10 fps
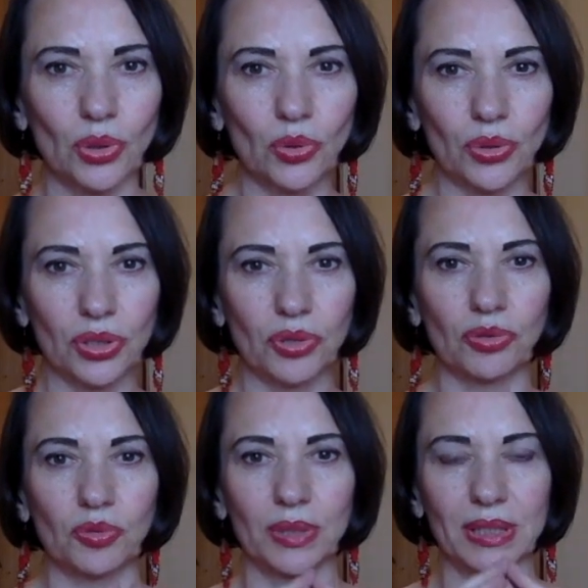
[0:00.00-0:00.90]
those
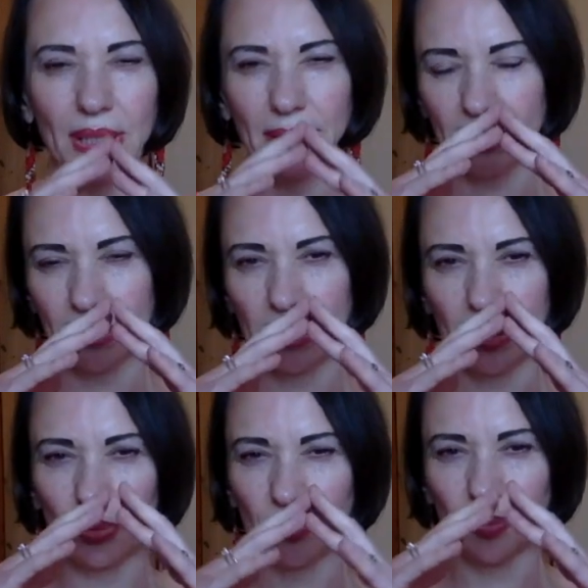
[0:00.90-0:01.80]
treatments, they're like a
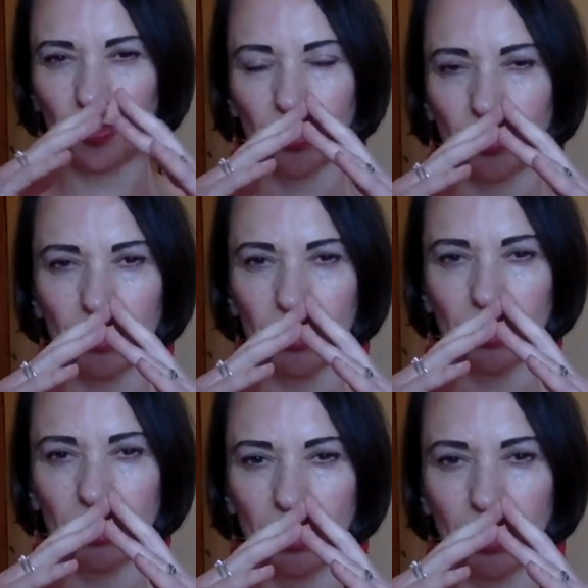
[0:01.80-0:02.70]
tip of the pyramid.
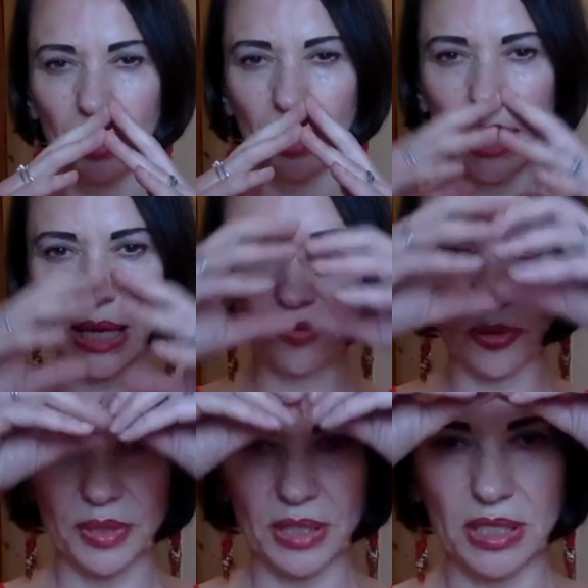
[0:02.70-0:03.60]
And
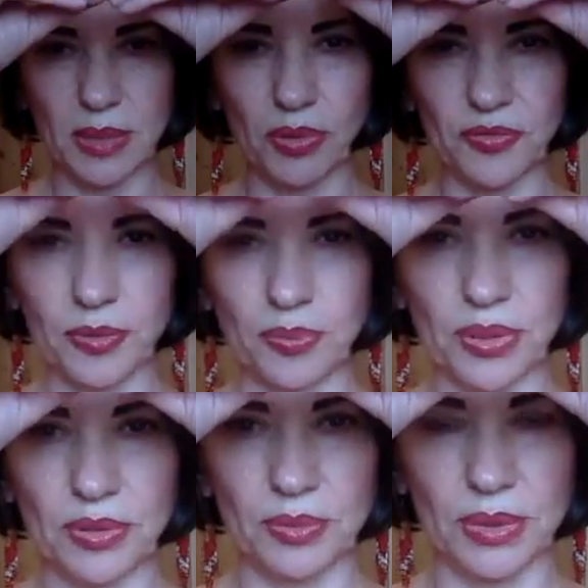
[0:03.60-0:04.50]
from the tip of the
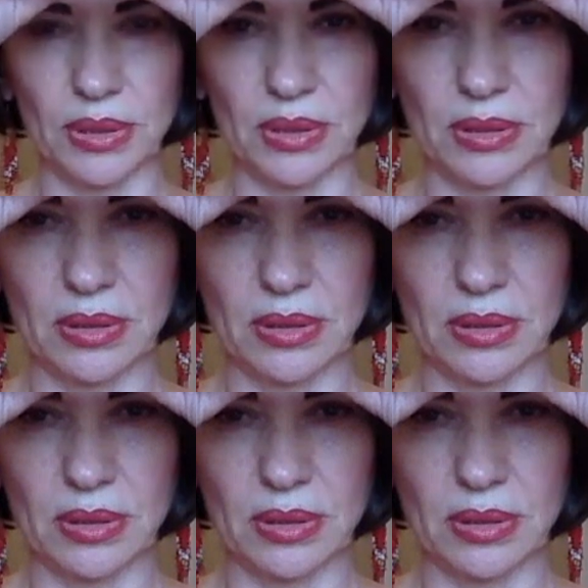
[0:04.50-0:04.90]
pyramid,